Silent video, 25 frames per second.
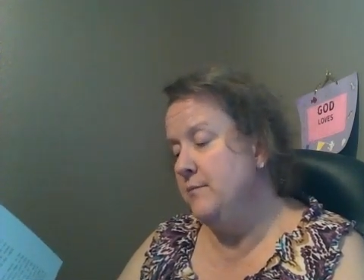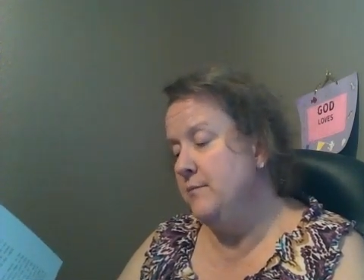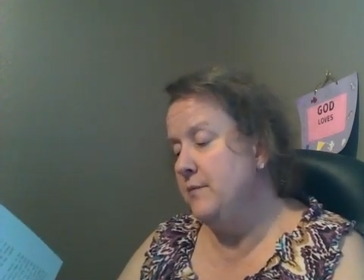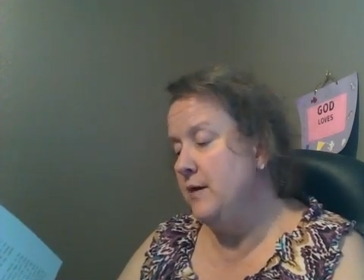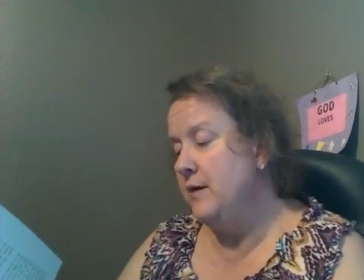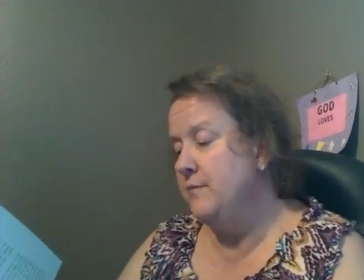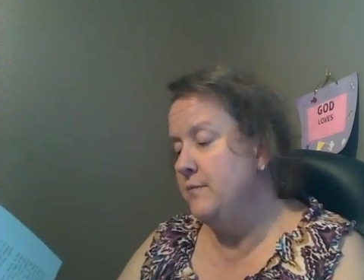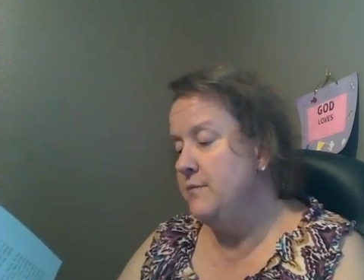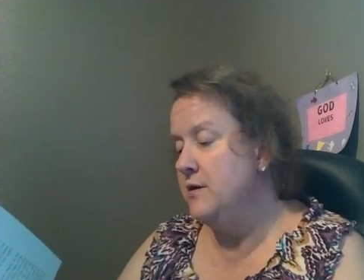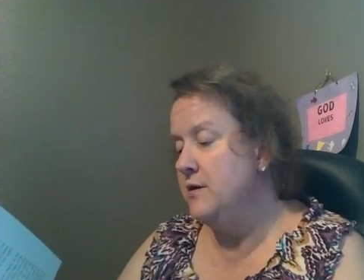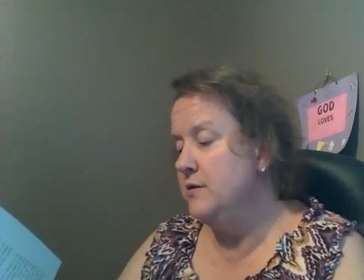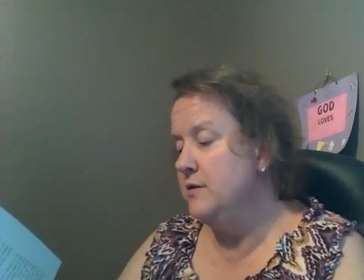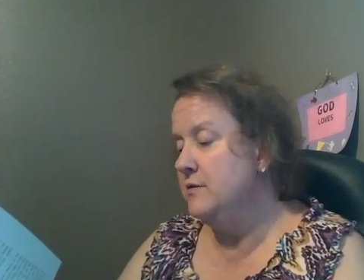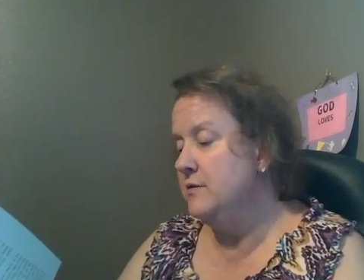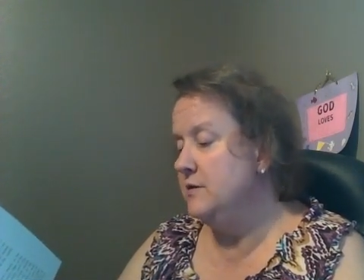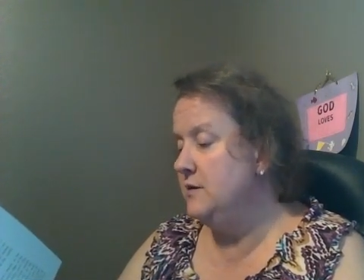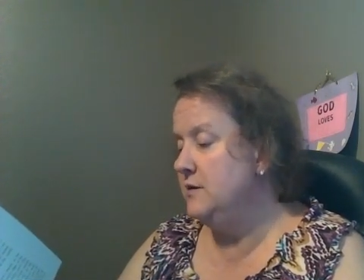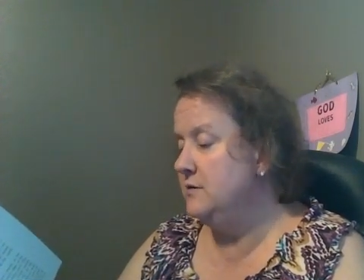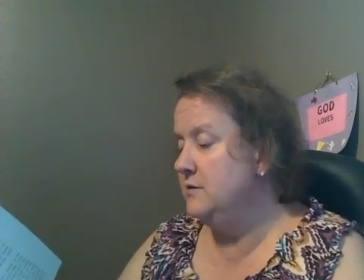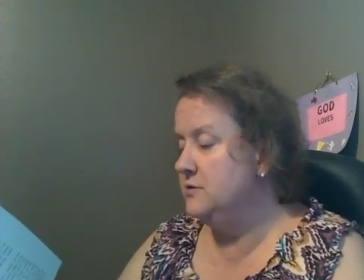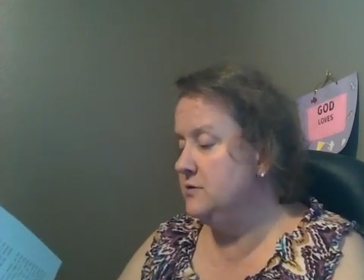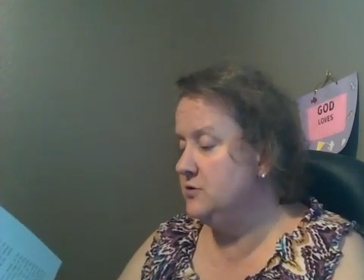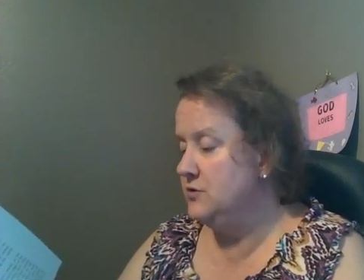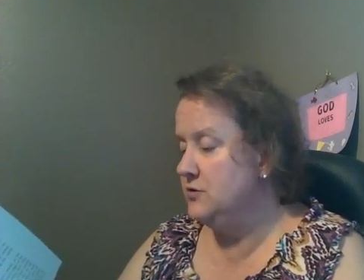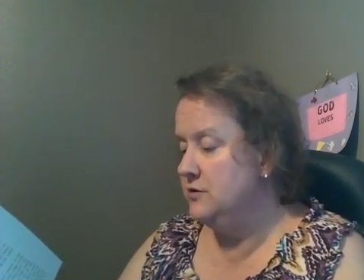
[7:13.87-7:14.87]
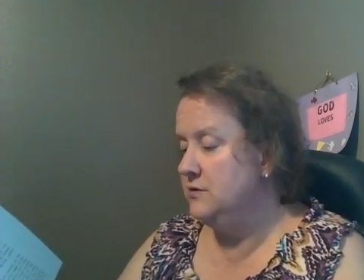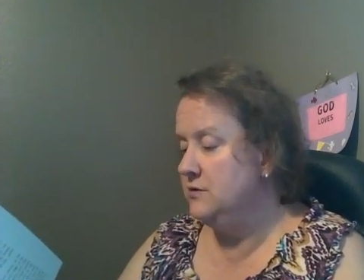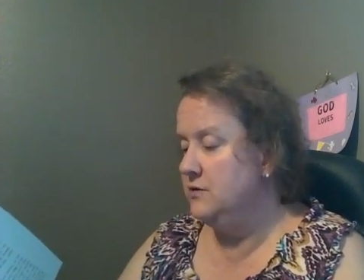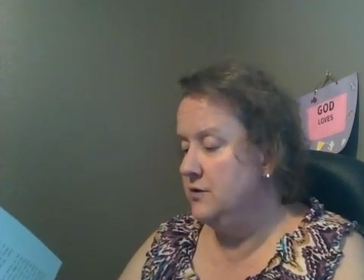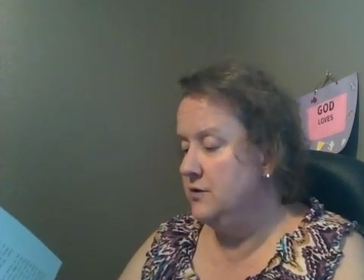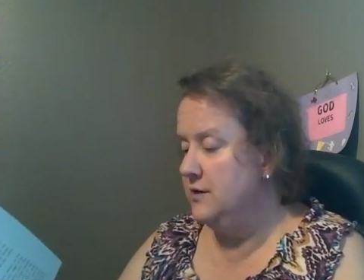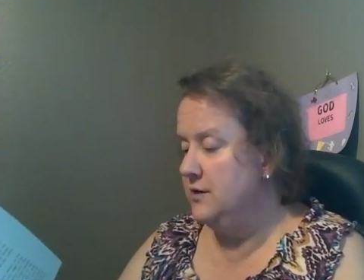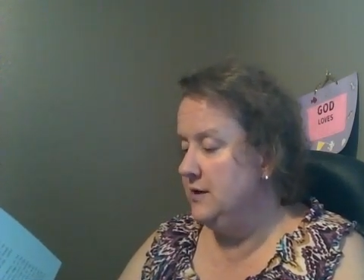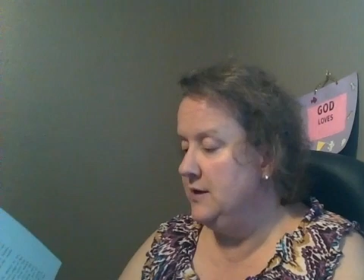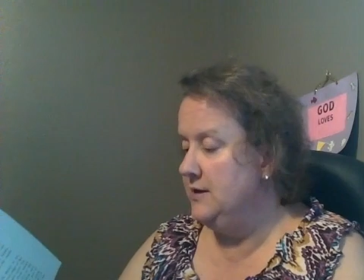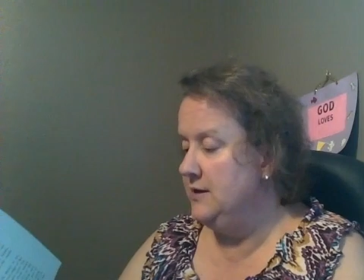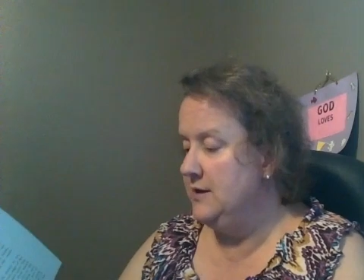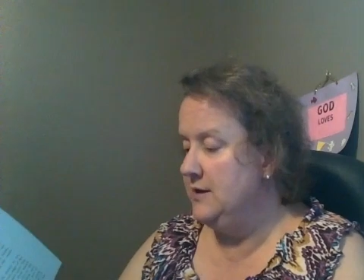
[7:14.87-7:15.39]
but merely stood
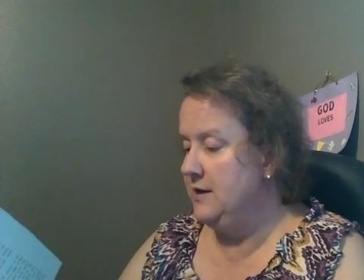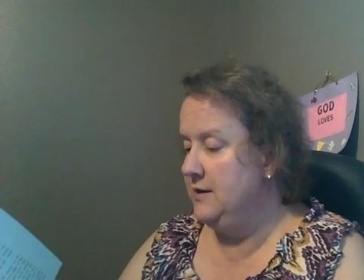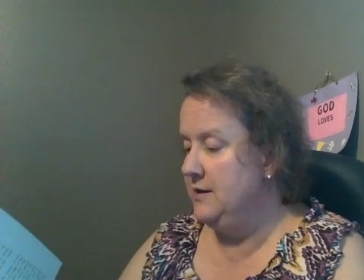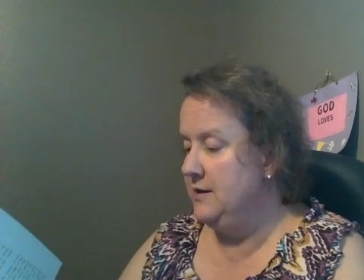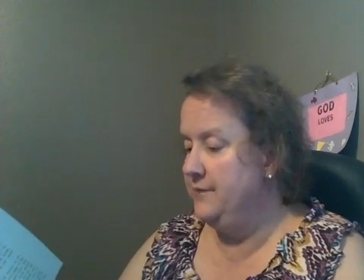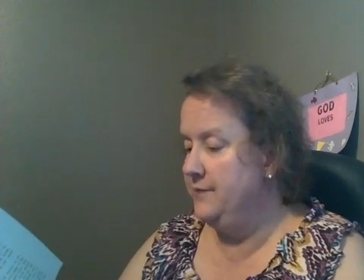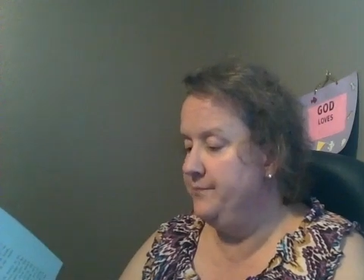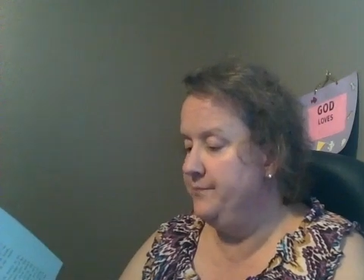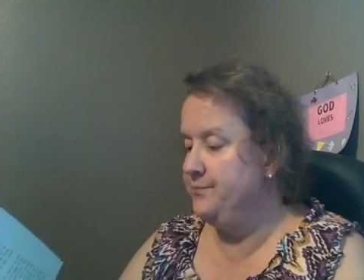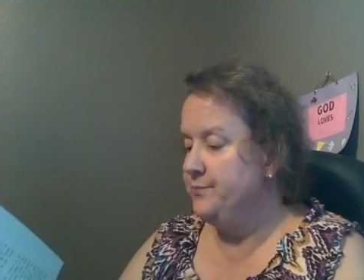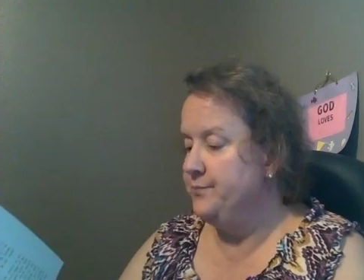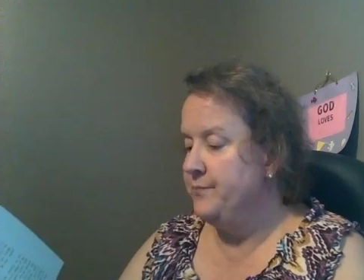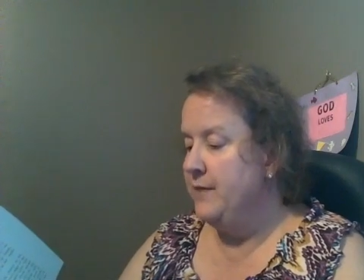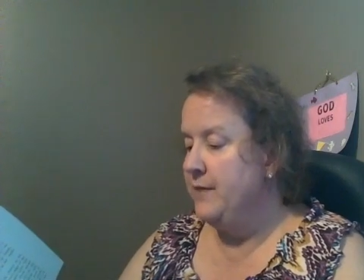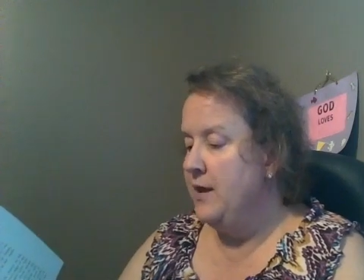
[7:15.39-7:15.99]
looking at him